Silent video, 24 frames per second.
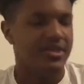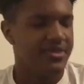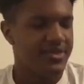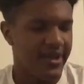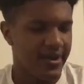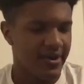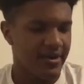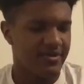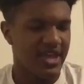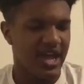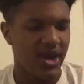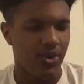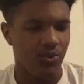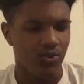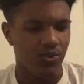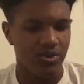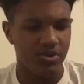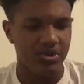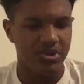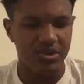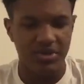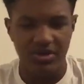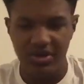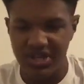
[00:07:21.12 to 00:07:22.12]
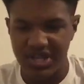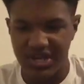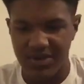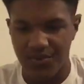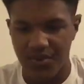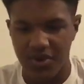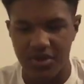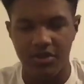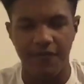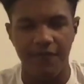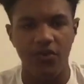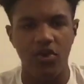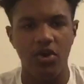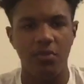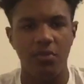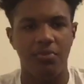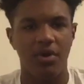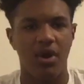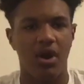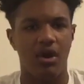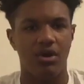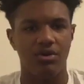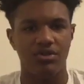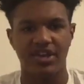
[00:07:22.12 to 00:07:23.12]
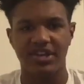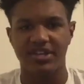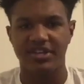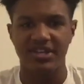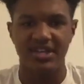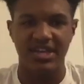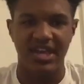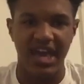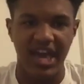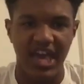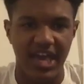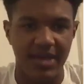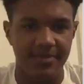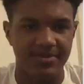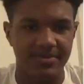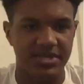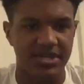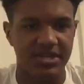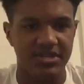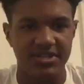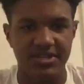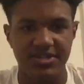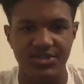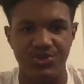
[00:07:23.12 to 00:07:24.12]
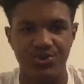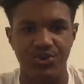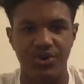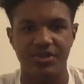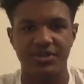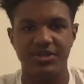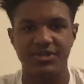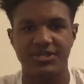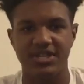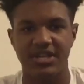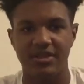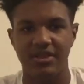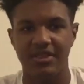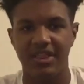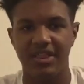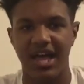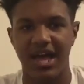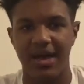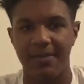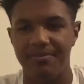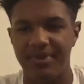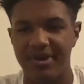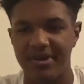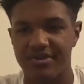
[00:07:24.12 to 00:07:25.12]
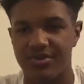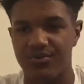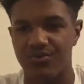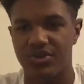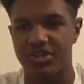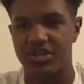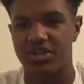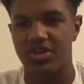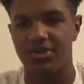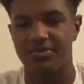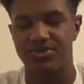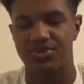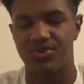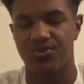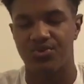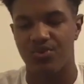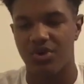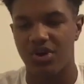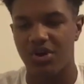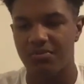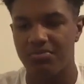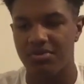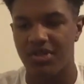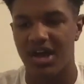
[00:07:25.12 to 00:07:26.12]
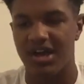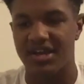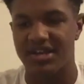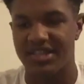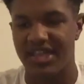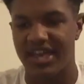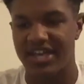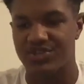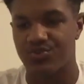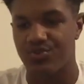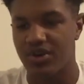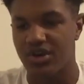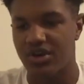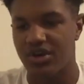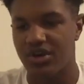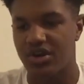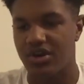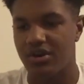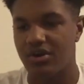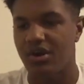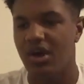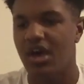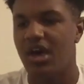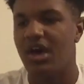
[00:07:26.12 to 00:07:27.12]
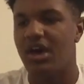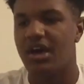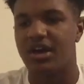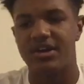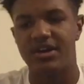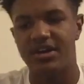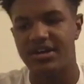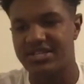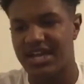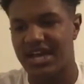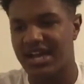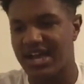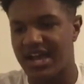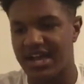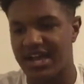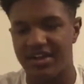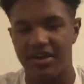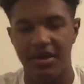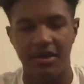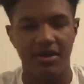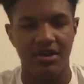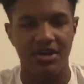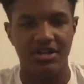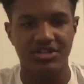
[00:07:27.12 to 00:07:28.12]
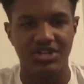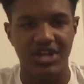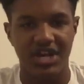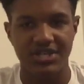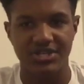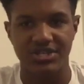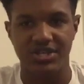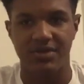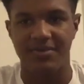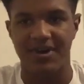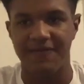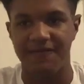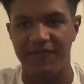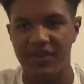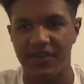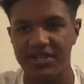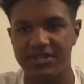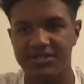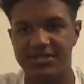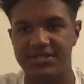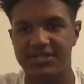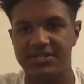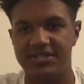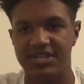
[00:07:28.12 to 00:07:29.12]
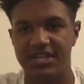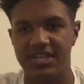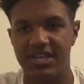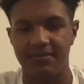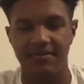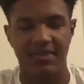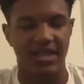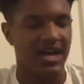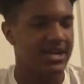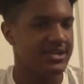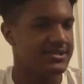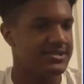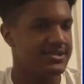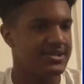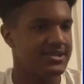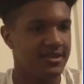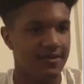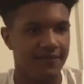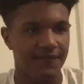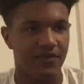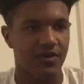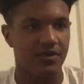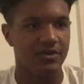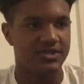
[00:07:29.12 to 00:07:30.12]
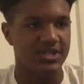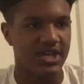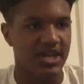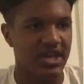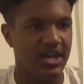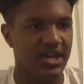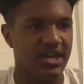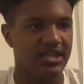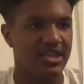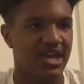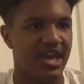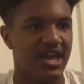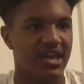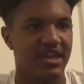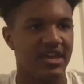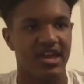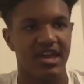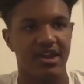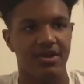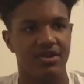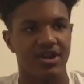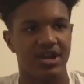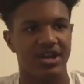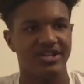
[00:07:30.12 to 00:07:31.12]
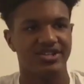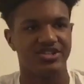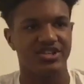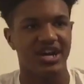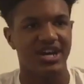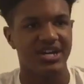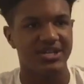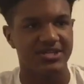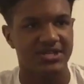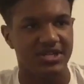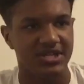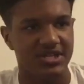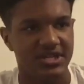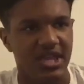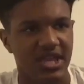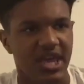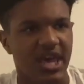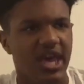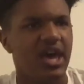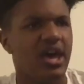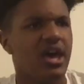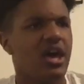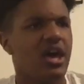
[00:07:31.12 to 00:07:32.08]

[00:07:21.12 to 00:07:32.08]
They're not really good at running the football late in games, and Detroit needs to get a lot better when it comes to run blocking as well, because I got Kerryon Johnson on my fantasy team, and I've seen firsthand that Kerryon Johnson,